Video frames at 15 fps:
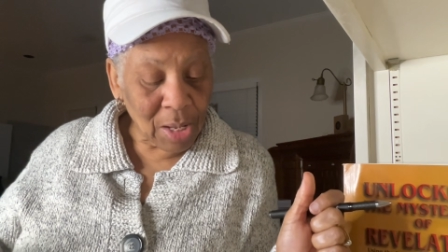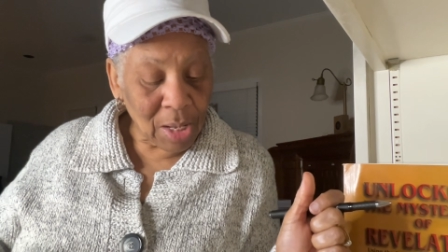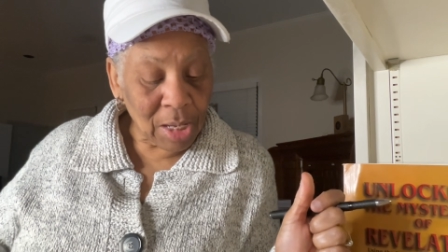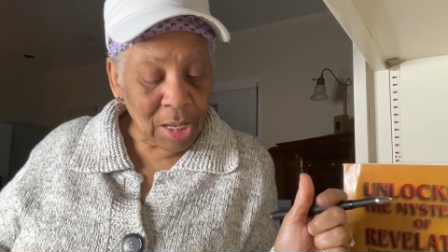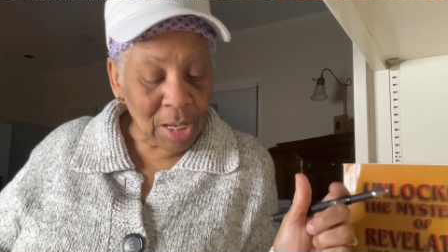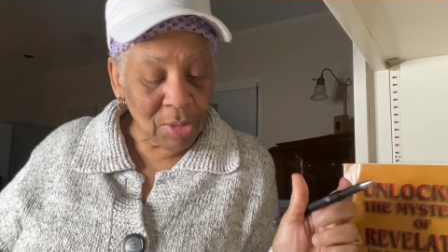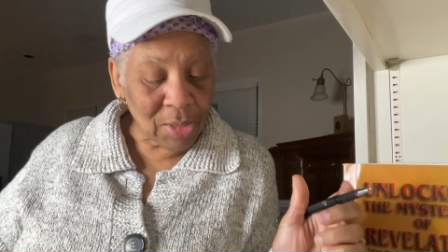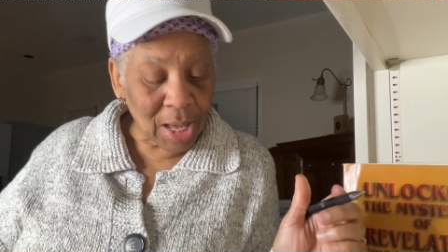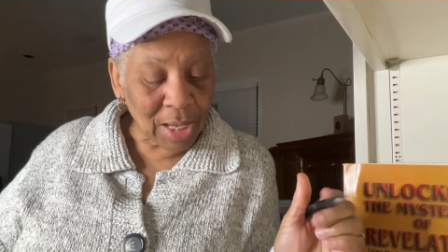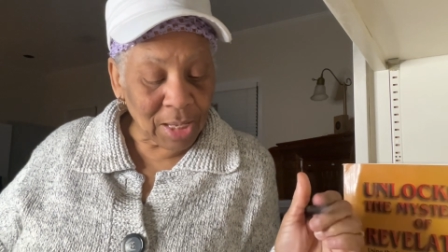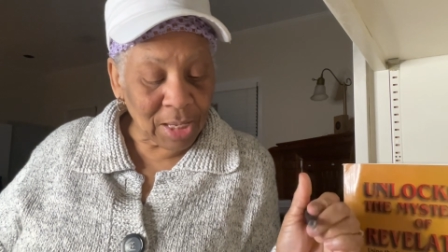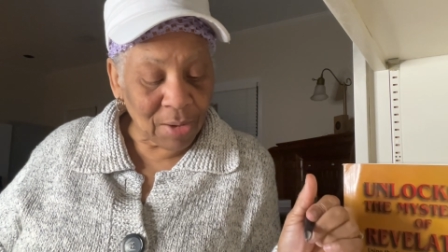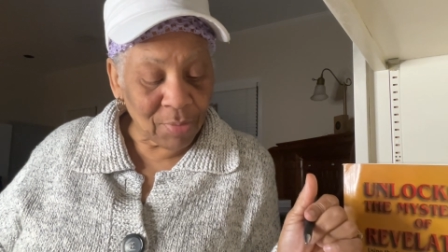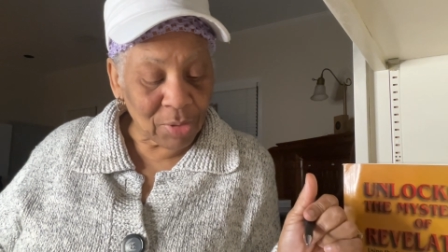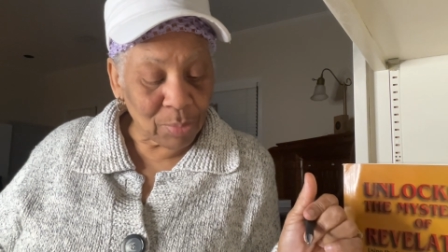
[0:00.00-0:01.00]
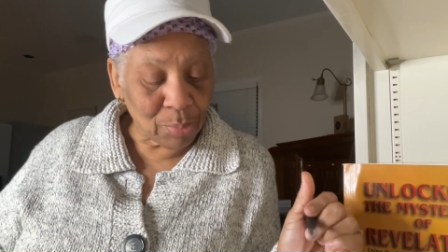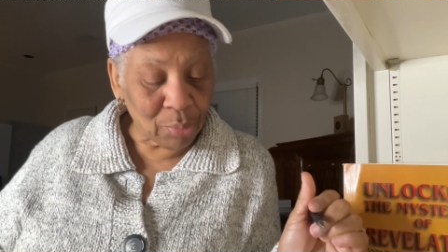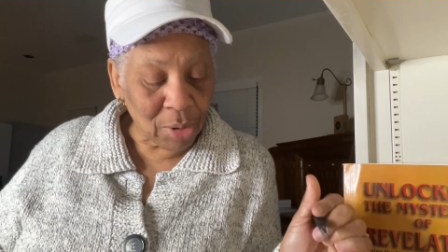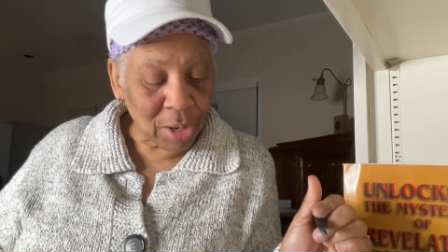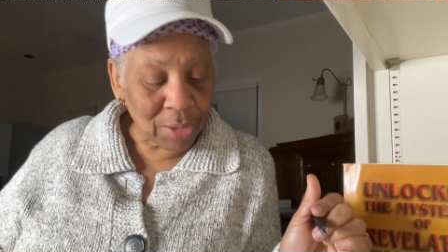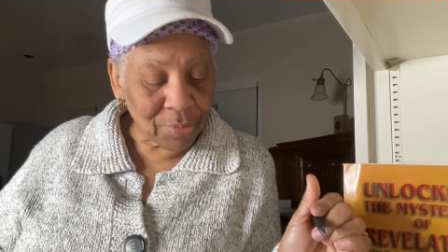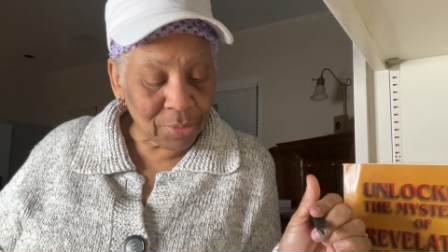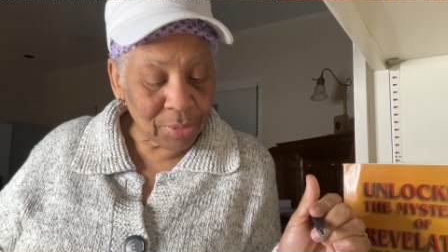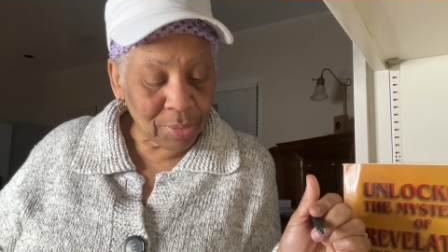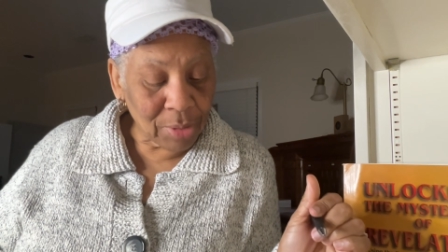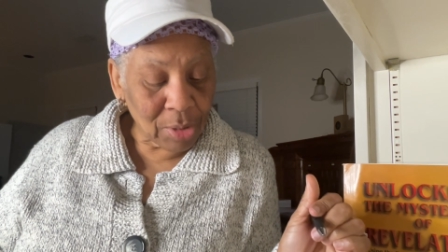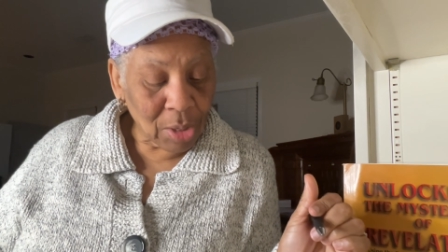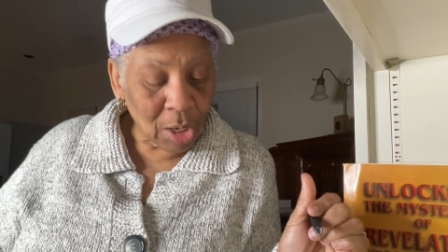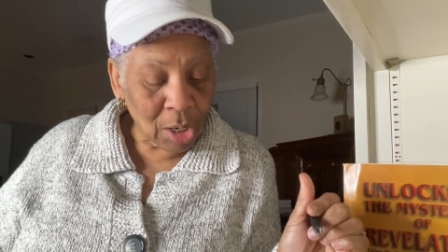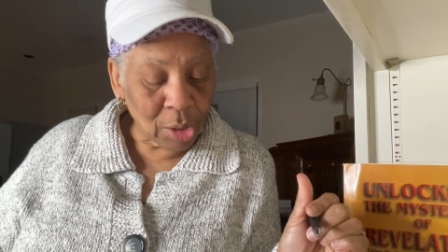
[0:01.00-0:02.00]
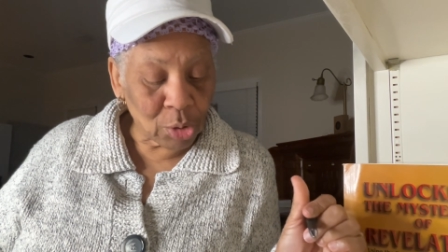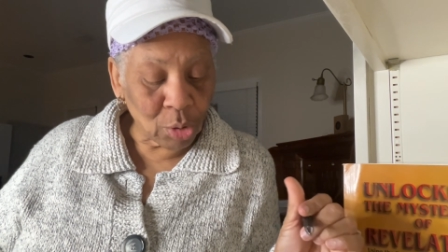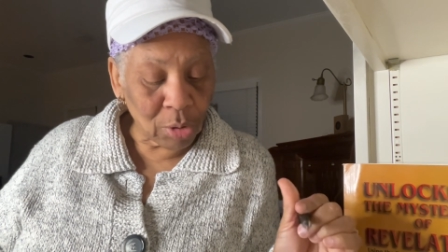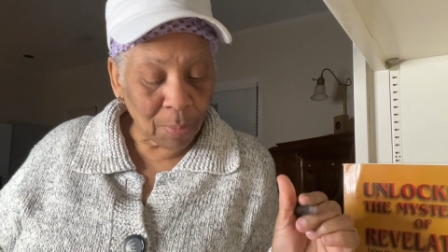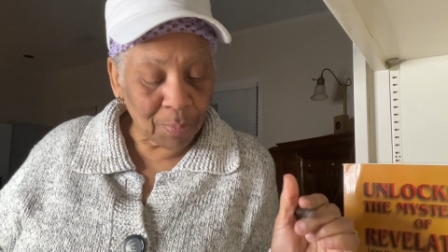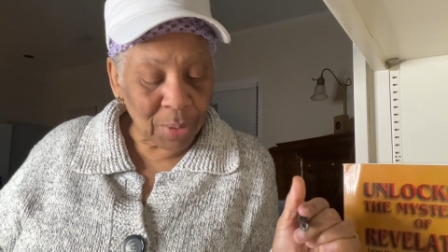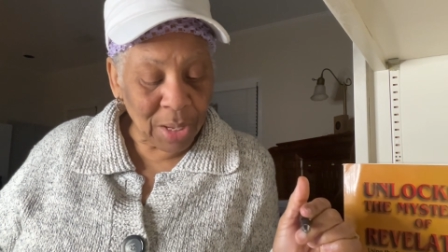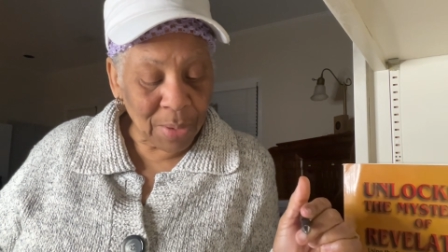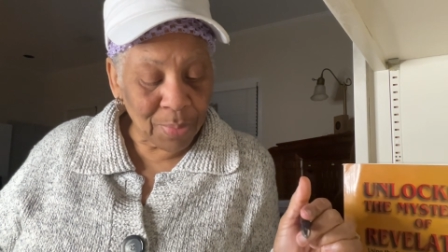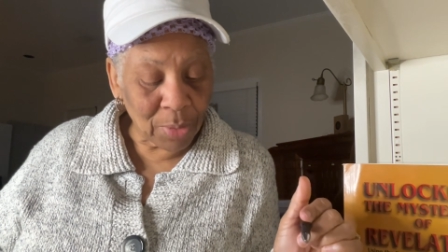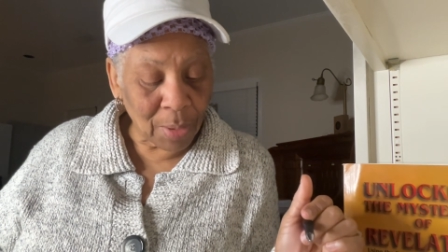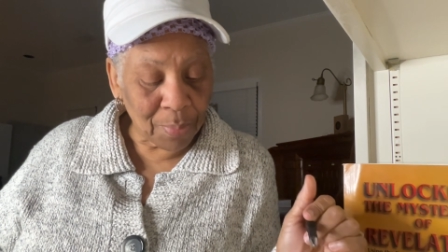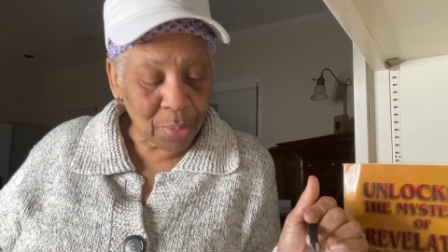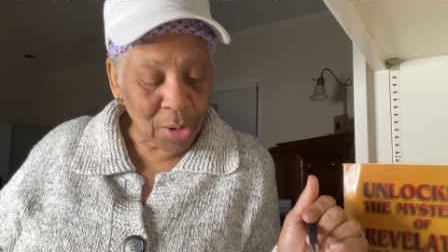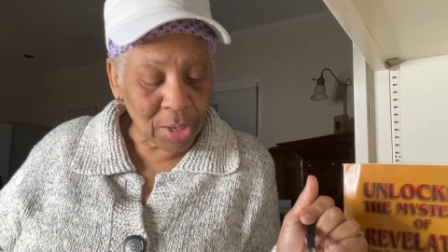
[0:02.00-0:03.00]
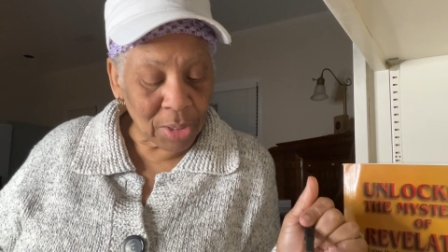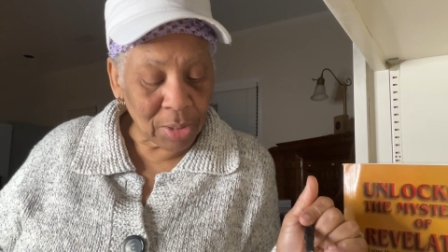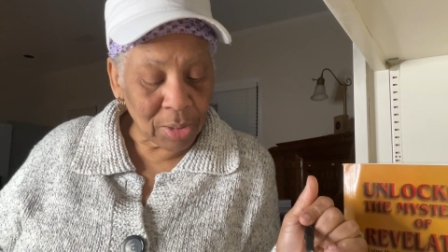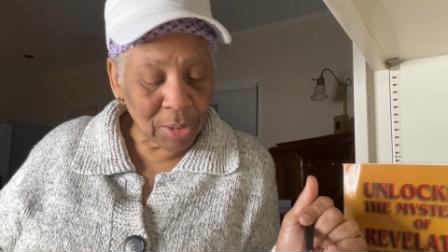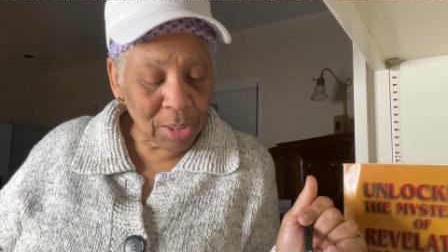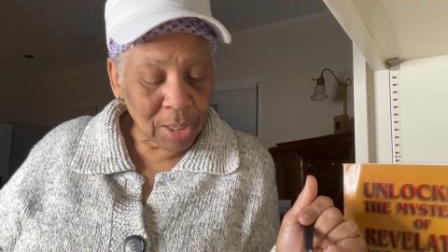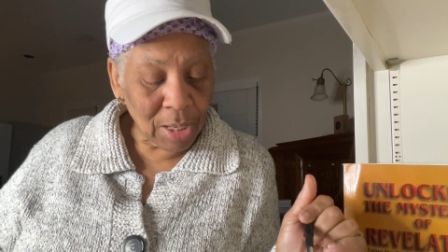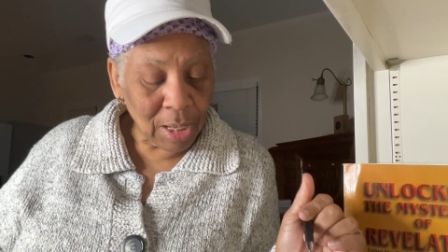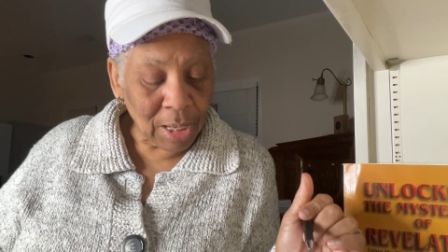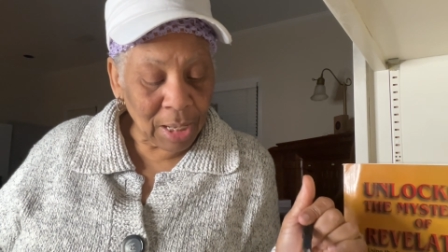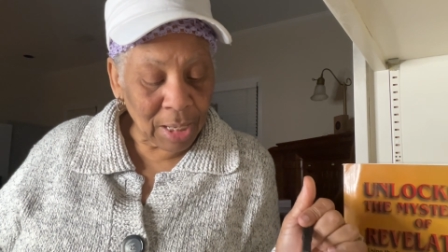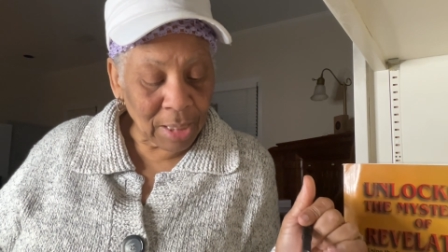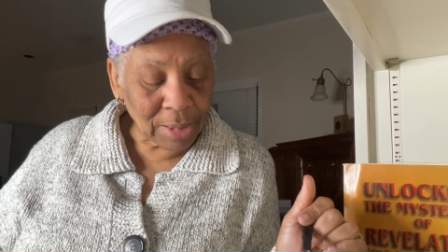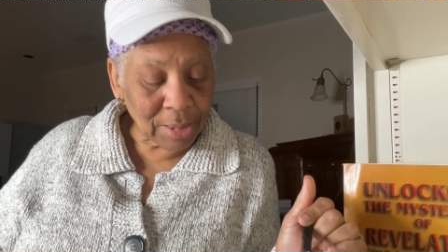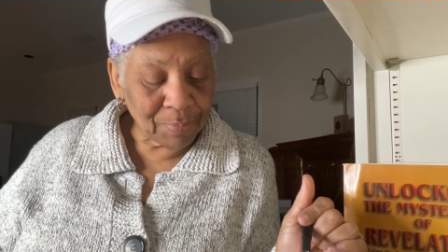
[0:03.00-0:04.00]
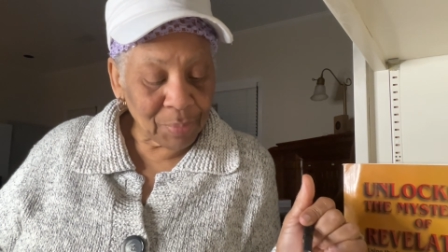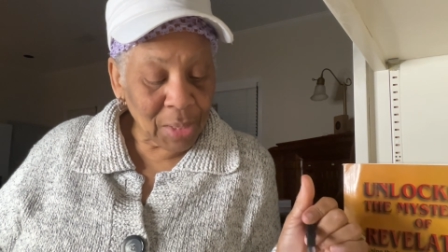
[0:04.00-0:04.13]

He that giveth breath unto the people upon it,